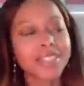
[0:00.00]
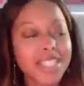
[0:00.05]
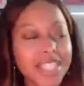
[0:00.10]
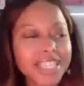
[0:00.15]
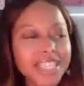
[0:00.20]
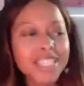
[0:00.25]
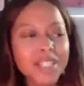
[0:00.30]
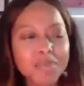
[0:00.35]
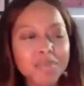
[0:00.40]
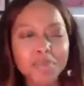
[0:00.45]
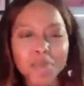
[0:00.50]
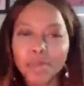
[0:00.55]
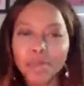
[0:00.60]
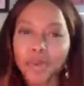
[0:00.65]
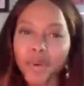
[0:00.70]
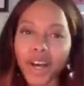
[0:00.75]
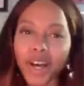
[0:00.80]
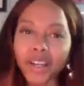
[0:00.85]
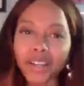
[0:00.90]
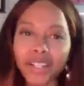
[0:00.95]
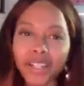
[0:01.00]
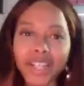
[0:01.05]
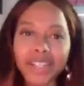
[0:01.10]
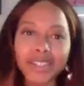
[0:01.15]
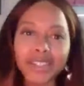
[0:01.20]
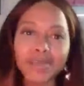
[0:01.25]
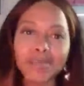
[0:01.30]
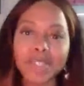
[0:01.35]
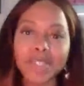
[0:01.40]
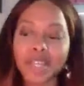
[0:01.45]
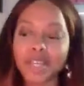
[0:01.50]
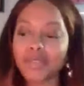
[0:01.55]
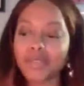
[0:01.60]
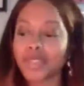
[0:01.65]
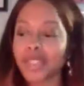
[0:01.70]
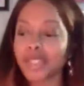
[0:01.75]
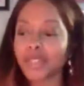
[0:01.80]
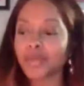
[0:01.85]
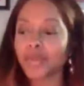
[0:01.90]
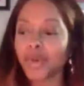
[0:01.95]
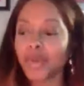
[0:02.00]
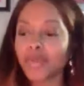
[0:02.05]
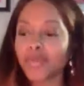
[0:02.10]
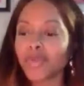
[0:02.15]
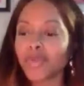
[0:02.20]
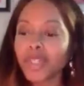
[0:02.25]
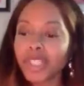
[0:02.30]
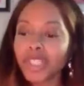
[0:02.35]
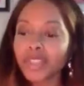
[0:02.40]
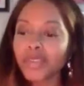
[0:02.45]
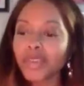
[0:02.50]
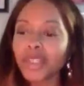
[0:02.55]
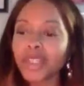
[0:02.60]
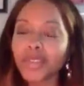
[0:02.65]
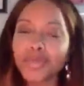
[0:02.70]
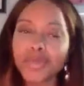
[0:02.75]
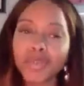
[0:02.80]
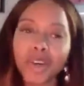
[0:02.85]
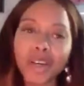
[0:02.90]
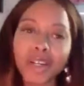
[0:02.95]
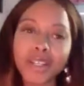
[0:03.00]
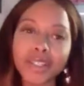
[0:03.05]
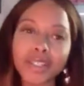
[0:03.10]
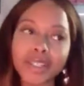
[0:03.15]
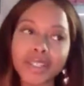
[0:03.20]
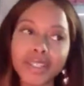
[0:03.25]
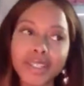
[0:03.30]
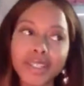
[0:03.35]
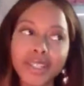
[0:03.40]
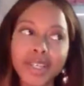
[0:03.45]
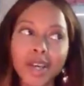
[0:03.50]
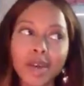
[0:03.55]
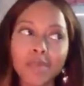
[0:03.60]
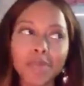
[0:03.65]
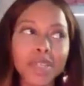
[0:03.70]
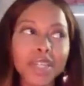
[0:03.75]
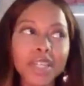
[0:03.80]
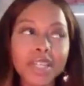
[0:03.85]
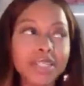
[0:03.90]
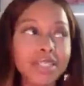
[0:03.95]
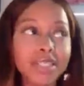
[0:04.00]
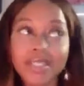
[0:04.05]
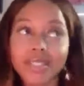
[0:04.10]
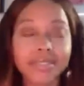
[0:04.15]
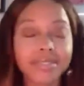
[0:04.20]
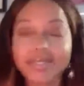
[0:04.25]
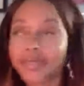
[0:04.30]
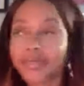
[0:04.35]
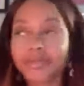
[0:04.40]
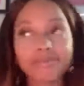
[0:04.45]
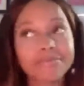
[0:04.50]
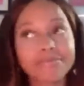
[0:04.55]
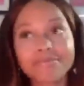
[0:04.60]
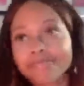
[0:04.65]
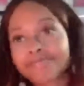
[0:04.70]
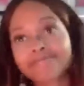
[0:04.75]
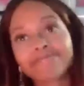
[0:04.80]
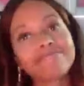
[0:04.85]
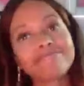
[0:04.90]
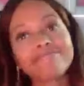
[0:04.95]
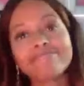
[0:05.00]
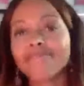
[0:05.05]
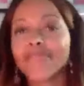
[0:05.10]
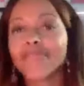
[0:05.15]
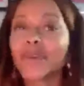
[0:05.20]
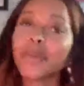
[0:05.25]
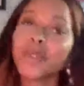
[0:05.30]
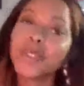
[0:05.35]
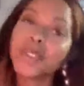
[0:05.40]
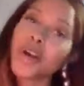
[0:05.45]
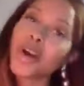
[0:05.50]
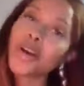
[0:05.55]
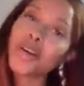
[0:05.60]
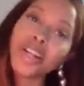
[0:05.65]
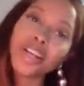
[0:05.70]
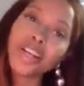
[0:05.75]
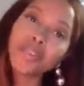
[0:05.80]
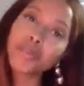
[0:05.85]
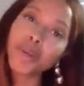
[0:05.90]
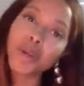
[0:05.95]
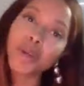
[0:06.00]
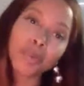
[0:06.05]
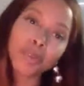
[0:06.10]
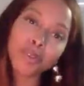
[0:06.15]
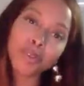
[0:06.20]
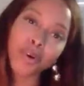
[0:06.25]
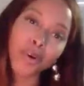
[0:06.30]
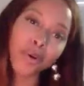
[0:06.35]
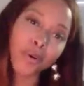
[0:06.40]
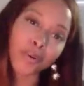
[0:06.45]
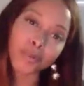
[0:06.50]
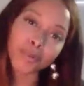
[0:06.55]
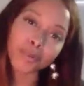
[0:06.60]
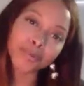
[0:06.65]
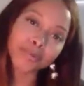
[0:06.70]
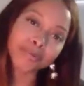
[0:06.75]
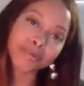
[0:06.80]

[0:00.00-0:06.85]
teaching people how to like themselves has been really, really fun, because the majority of people don't.